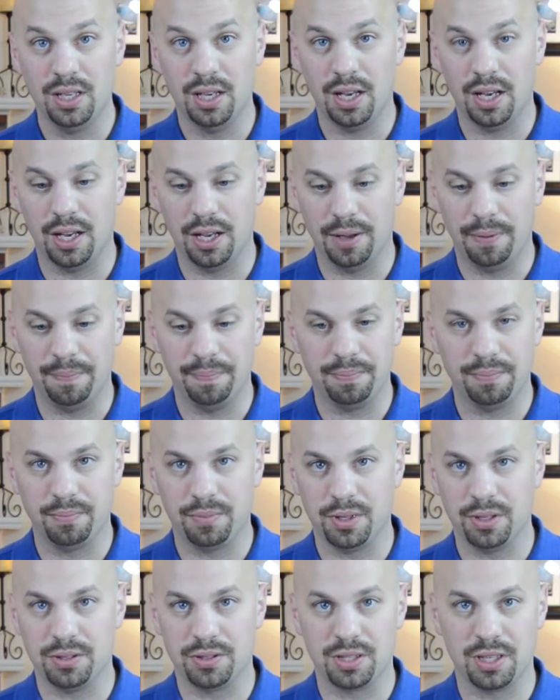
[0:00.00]
Um,
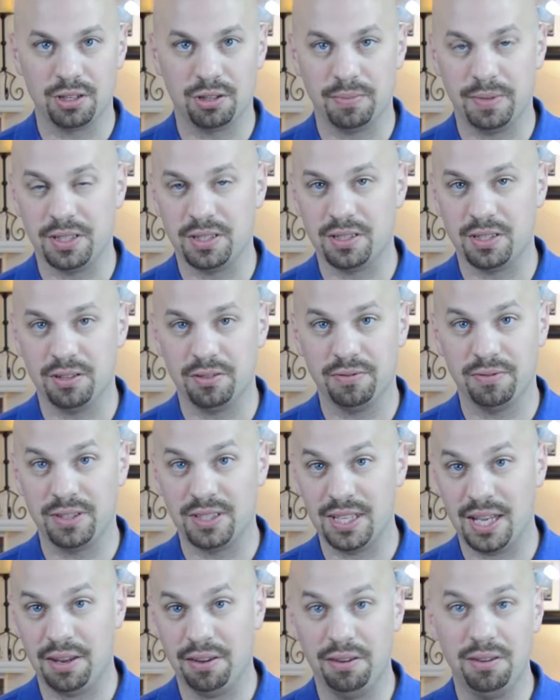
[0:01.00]
there's increments of a
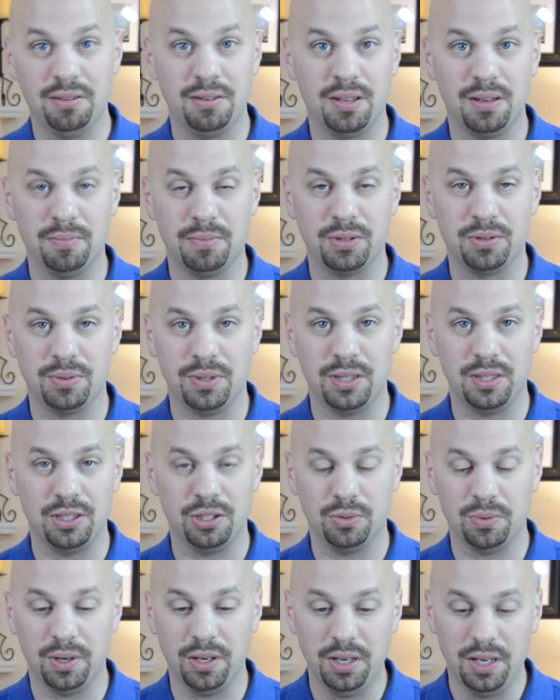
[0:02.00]
tenth in between
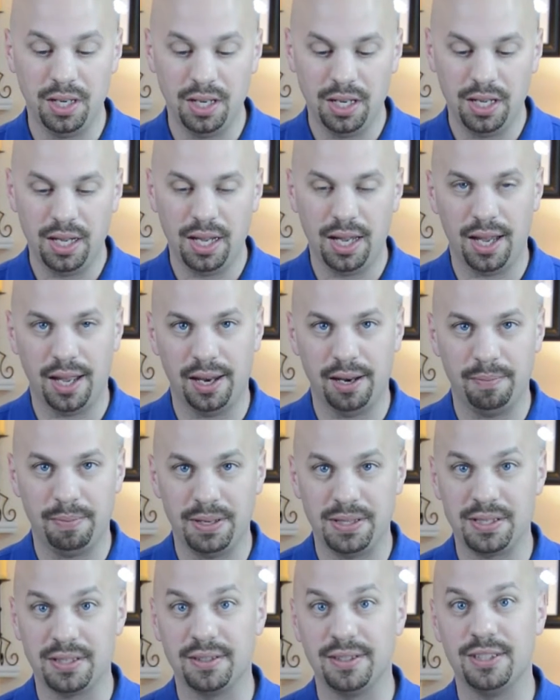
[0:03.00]
each one, and it
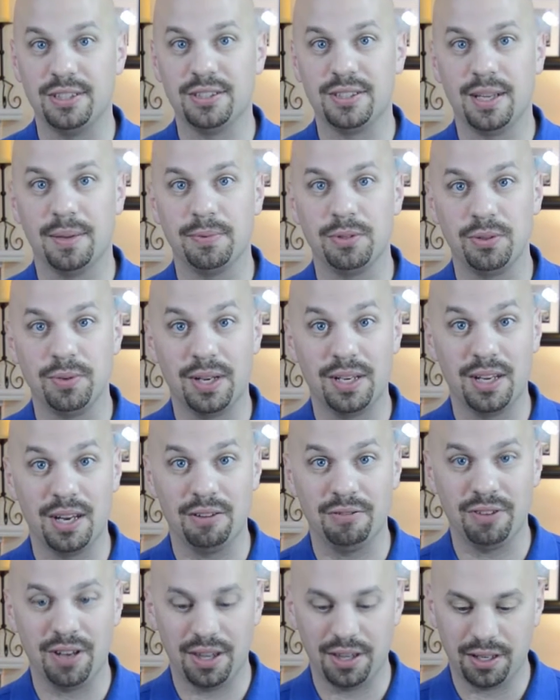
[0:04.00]
basically just helps you
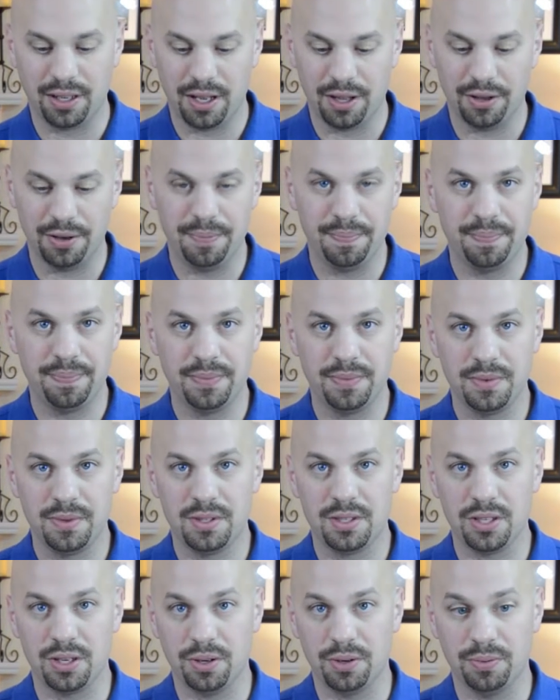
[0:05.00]
identify the color.
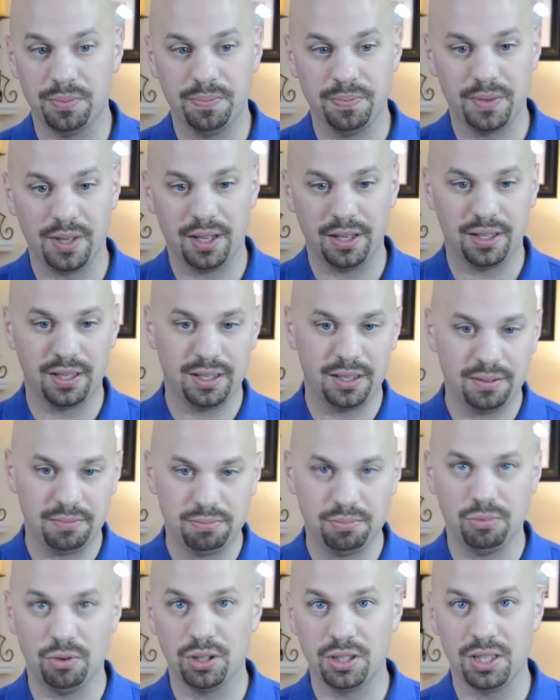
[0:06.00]
So I
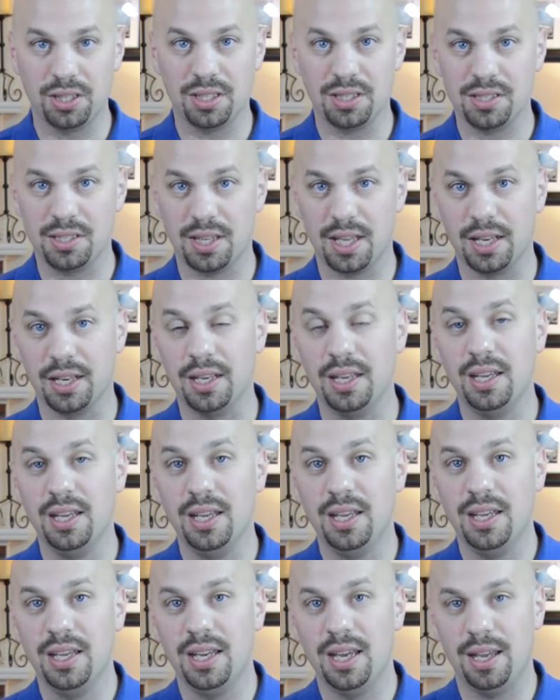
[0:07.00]
looked at this thing,
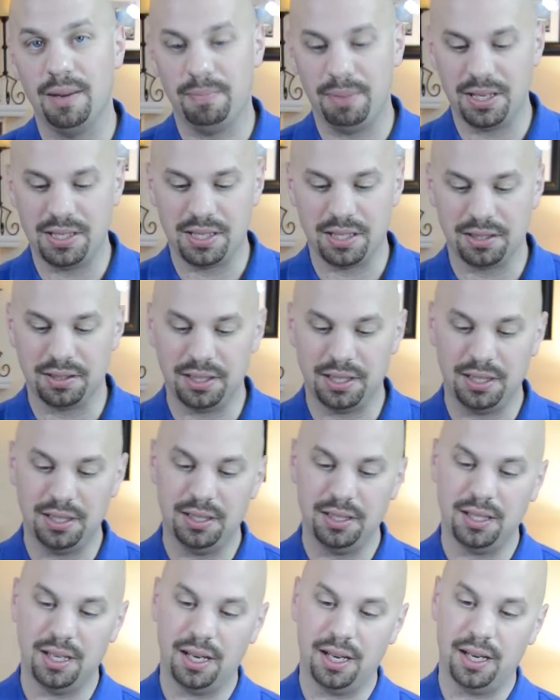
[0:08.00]
and basically
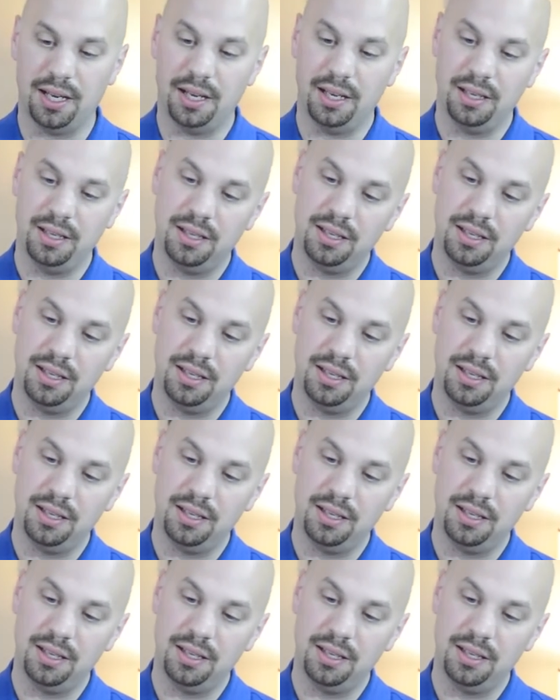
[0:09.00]
uh,